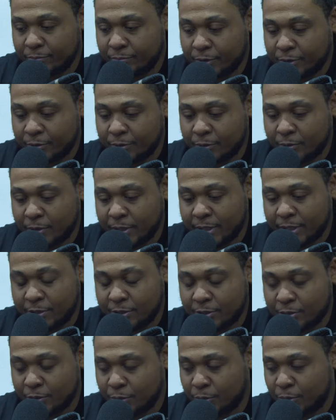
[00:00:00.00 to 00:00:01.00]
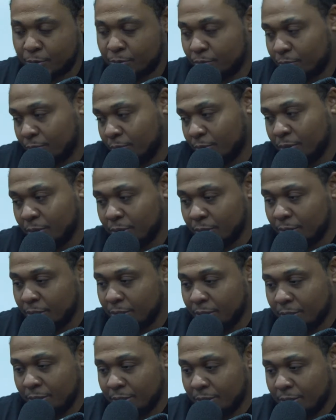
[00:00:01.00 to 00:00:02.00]
and all that. So
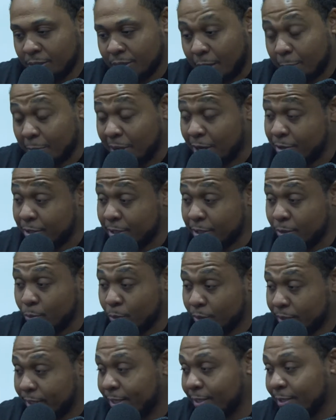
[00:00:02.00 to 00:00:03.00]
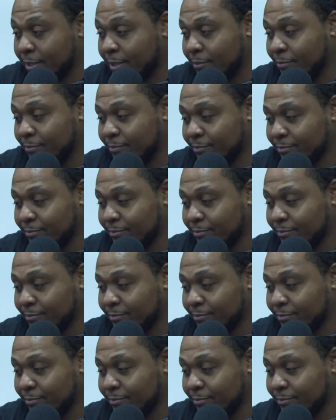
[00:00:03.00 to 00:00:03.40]
I'm out here with that name.